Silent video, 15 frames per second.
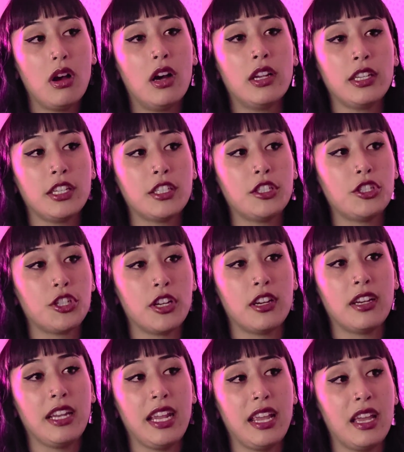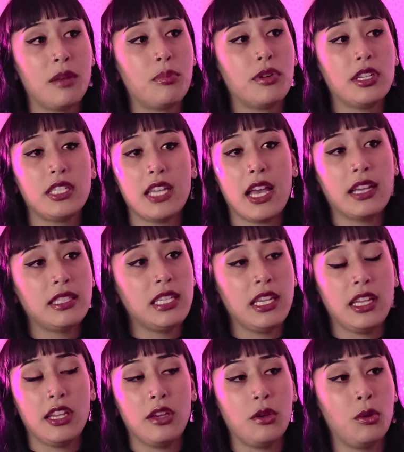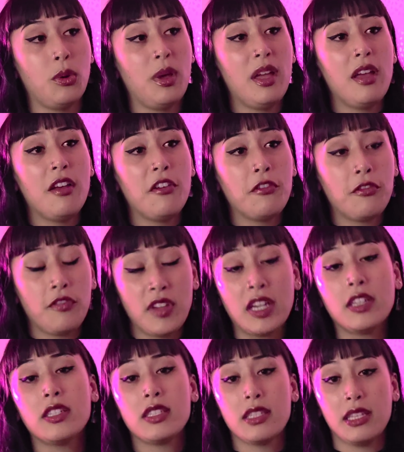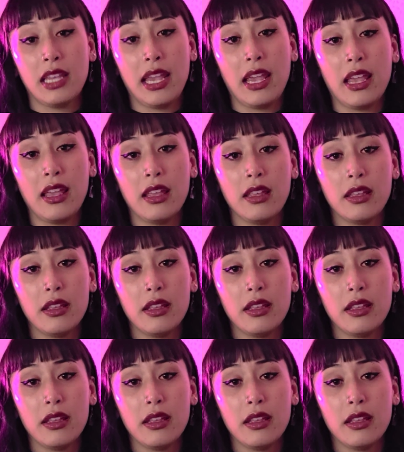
on your journey and protecting you fiercely.